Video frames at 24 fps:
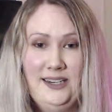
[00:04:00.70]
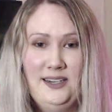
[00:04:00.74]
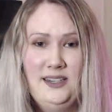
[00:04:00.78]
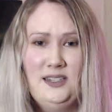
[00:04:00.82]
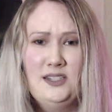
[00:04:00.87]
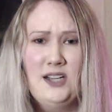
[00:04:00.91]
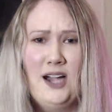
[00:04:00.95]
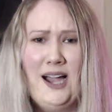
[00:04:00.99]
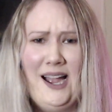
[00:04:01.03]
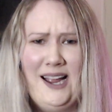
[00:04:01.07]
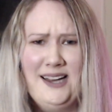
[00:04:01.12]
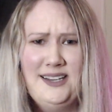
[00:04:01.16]

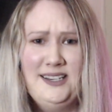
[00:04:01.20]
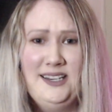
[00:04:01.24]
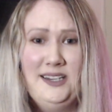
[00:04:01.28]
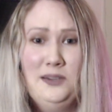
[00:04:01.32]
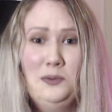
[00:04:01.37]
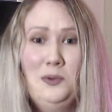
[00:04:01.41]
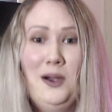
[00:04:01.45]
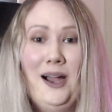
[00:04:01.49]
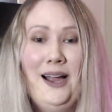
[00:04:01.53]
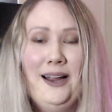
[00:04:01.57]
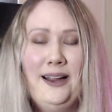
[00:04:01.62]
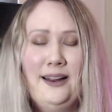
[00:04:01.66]
Taiti,
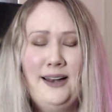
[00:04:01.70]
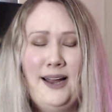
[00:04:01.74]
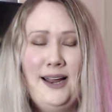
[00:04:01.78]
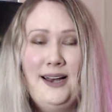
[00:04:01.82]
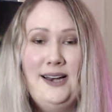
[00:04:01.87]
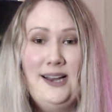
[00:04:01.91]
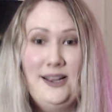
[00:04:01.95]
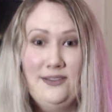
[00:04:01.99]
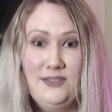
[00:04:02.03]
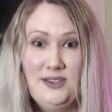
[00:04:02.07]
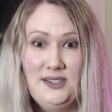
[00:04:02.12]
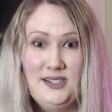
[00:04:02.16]
why can I
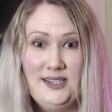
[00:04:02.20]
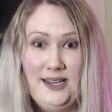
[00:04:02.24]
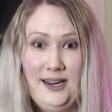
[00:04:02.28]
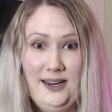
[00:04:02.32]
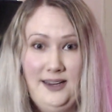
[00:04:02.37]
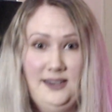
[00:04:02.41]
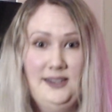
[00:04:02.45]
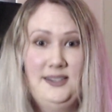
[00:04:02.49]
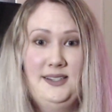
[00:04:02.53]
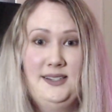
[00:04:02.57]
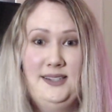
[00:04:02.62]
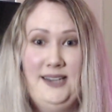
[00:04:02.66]
never say
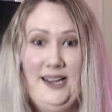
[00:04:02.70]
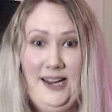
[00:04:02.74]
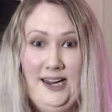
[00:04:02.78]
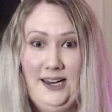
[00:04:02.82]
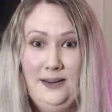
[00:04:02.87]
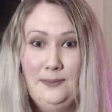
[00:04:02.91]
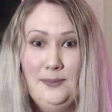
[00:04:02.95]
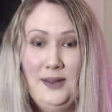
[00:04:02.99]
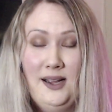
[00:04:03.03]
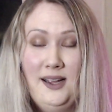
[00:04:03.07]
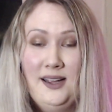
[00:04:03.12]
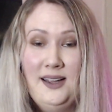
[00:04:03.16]
his
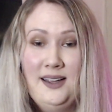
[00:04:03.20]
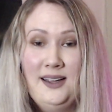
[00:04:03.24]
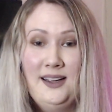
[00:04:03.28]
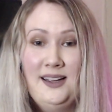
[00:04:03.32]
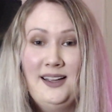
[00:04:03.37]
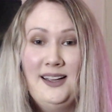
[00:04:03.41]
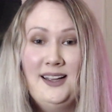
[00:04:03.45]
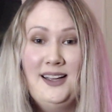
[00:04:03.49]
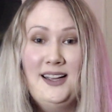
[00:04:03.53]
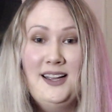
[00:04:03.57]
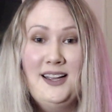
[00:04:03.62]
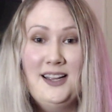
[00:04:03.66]
name?
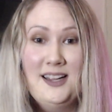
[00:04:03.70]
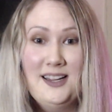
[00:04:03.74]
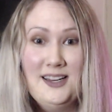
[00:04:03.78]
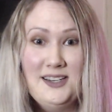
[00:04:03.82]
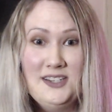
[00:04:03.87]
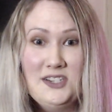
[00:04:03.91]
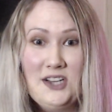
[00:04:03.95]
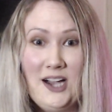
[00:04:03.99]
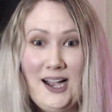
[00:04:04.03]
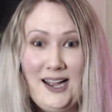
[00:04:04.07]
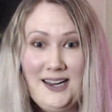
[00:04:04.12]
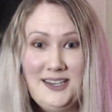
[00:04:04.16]

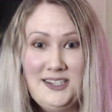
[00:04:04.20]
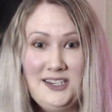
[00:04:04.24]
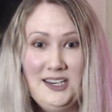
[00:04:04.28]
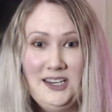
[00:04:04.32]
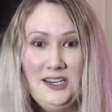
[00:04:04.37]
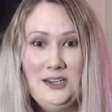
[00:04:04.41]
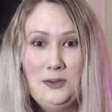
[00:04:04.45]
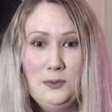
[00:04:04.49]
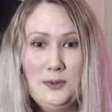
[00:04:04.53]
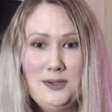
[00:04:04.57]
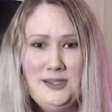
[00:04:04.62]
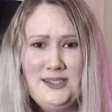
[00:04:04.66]

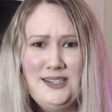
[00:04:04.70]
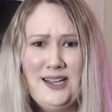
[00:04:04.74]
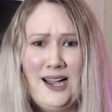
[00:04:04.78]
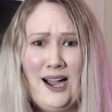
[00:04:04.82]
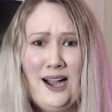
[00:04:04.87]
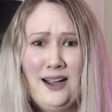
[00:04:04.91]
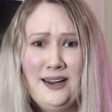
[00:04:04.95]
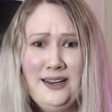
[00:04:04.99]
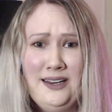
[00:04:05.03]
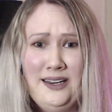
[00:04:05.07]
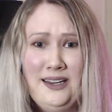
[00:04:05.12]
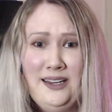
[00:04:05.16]
Taika
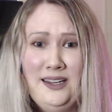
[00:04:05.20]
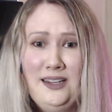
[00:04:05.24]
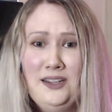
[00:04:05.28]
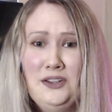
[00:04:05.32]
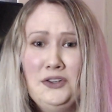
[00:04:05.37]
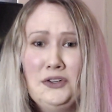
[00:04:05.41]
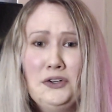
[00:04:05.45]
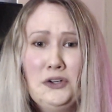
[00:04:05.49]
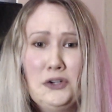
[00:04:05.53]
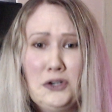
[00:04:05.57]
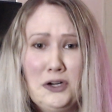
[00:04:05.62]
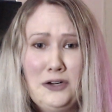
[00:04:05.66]
Waititi,
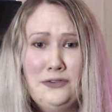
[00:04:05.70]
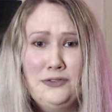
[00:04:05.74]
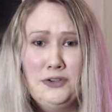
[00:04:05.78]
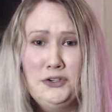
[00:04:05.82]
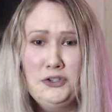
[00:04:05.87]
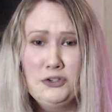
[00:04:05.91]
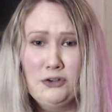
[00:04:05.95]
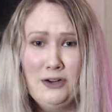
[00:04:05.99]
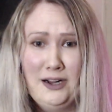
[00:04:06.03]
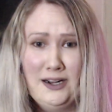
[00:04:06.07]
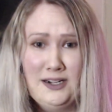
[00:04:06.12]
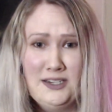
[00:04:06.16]
you know the
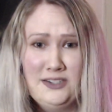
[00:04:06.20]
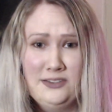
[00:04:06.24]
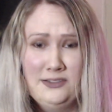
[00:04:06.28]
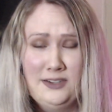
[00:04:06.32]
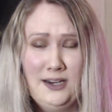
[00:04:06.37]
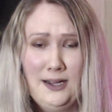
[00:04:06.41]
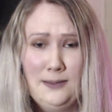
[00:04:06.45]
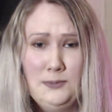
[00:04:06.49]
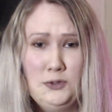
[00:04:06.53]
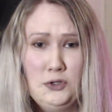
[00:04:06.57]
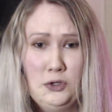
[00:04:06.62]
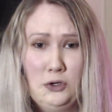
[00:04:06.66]
director that
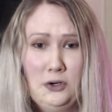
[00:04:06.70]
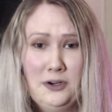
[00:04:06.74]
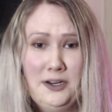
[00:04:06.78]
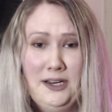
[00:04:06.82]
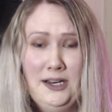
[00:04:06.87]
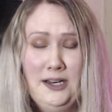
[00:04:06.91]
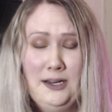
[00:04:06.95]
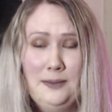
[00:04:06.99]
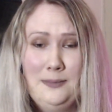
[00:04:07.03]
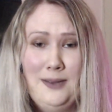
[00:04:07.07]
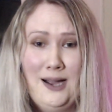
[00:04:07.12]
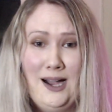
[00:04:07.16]
I'm
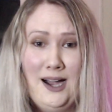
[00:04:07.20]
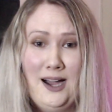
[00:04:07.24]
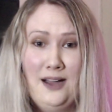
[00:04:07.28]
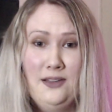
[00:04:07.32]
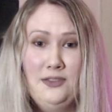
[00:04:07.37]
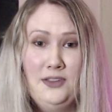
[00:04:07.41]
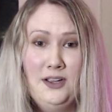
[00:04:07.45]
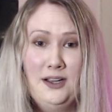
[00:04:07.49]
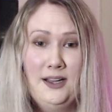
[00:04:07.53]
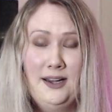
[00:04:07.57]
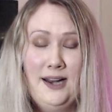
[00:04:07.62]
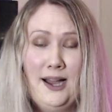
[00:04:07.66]
talking about,
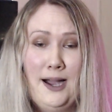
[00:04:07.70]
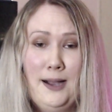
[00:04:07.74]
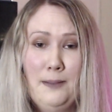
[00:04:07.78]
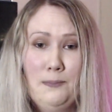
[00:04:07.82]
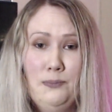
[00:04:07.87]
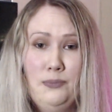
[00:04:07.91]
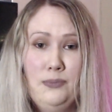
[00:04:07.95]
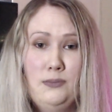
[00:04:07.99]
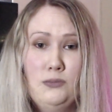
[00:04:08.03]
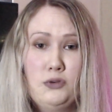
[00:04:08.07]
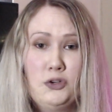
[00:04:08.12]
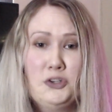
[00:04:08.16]
that
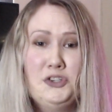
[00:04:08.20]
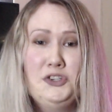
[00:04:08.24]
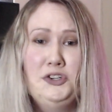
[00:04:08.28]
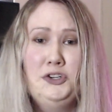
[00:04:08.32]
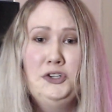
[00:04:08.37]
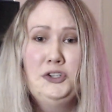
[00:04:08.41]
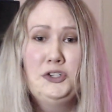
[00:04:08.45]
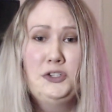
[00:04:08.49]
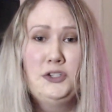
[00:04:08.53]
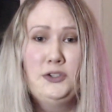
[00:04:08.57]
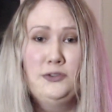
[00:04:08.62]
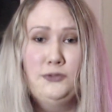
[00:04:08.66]
um,
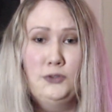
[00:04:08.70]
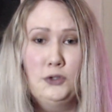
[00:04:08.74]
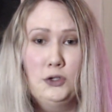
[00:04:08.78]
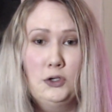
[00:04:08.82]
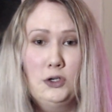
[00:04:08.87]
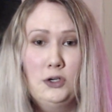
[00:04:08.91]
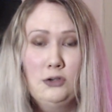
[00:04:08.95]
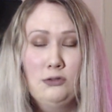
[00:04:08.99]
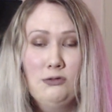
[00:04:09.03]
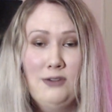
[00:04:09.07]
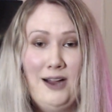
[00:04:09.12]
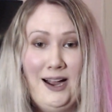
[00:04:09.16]
produced
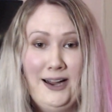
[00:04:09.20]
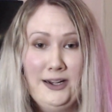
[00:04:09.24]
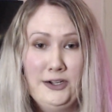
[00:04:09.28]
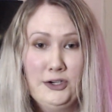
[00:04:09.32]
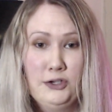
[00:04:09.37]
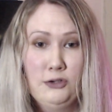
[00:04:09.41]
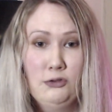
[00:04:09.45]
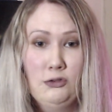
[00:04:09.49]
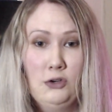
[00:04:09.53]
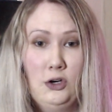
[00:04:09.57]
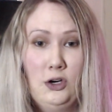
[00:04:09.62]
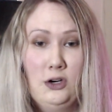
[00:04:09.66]
for
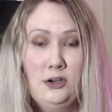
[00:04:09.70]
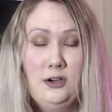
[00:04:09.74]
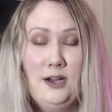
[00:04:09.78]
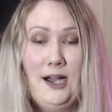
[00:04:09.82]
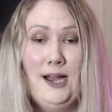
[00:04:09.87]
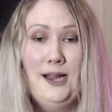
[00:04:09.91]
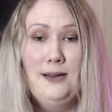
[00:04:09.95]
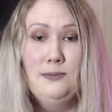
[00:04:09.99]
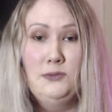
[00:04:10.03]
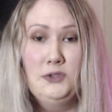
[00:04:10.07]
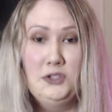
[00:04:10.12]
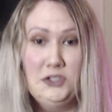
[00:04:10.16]
Ragnarok.
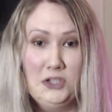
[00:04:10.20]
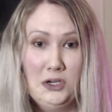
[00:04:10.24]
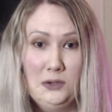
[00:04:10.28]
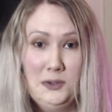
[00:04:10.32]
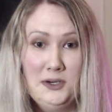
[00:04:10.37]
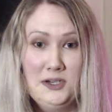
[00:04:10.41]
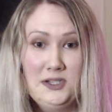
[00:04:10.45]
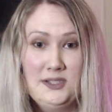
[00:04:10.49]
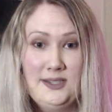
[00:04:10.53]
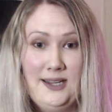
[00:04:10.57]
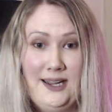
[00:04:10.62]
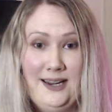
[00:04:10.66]
I'm so
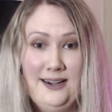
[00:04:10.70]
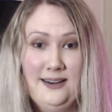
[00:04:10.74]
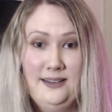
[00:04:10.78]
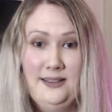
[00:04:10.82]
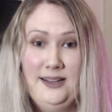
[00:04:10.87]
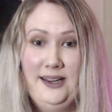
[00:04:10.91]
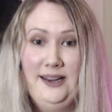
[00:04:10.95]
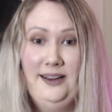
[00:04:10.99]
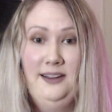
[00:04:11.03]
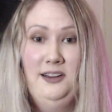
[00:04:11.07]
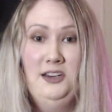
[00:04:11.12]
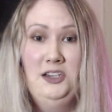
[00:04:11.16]
excited
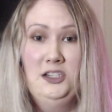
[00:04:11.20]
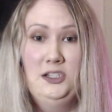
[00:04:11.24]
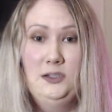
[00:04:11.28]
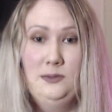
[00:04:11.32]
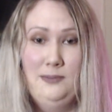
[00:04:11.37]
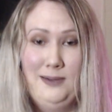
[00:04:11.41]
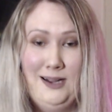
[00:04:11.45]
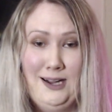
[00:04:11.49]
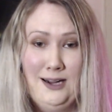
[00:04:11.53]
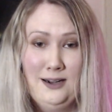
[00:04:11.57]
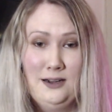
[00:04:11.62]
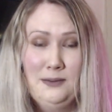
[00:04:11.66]
that he's
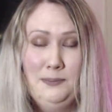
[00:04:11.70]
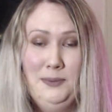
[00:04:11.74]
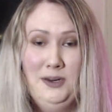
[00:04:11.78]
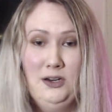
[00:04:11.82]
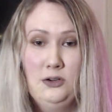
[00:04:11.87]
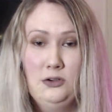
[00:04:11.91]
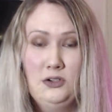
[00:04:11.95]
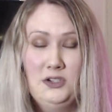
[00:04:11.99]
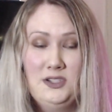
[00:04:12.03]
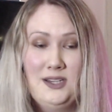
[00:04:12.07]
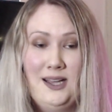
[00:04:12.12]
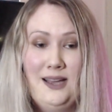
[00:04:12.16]
back
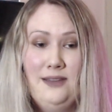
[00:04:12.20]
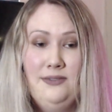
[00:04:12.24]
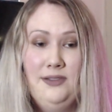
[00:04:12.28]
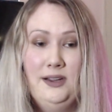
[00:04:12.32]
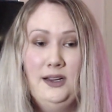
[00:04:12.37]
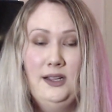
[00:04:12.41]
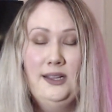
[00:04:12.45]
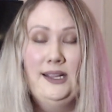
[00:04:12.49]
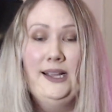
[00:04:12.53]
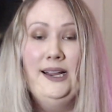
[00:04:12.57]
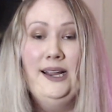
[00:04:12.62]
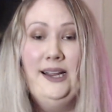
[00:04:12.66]
because I
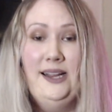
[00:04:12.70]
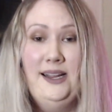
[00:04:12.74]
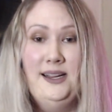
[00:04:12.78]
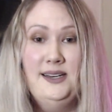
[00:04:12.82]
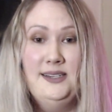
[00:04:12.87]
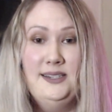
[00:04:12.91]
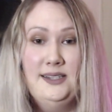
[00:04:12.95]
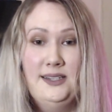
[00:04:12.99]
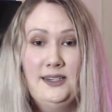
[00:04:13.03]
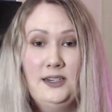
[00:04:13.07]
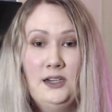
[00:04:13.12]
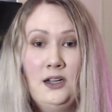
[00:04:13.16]
think that he
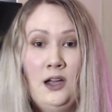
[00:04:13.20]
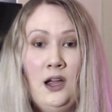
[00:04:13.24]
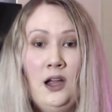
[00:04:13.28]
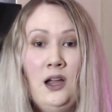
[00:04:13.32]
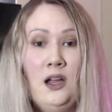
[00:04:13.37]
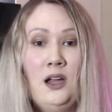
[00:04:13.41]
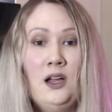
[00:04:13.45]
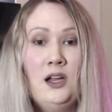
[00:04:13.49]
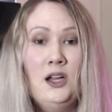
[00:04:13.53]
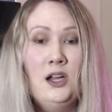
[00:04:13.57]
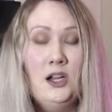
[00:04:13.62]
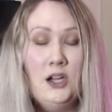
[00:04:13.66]
did
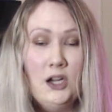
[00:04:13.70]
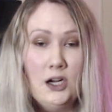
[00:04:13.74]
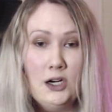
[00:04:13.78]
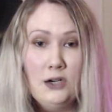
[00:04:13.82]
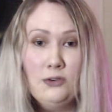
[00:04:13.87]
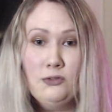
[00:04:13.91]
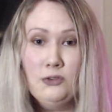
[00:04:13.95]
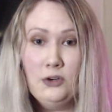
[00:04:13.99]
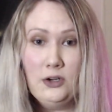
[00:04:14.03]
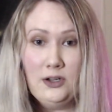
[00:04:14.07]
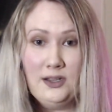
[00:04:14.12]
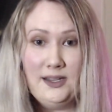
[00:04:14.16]
a
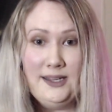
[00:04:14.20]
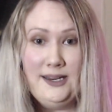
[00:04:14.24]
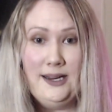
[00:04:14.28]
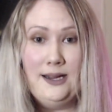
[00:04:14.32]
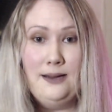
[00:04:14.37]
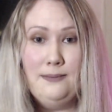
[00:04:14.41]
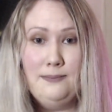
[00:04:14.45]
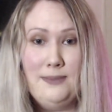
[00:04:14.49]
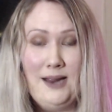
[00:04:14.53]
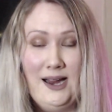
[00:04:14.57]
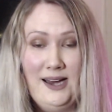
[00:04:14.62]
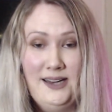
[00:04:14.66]
really
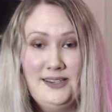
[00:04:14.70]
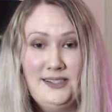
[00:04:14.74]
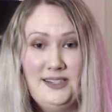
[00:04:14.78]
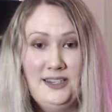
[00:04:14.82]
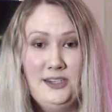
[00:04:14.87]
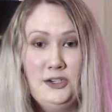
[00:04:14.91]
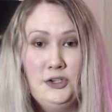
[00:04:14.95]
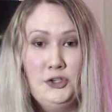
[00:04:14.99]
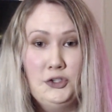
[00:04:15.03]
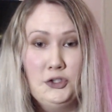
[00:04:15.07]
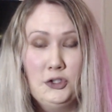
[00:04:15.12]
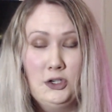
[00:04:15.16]

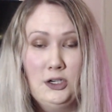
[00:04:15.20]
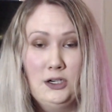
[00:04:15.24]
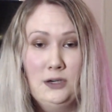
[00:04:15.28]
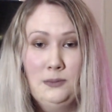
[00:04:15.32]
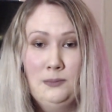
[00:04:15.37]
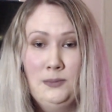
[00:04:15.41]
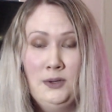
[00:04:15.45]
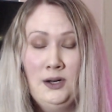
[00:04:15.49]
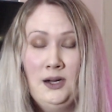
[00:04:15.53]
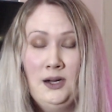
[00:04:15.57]
amazing job.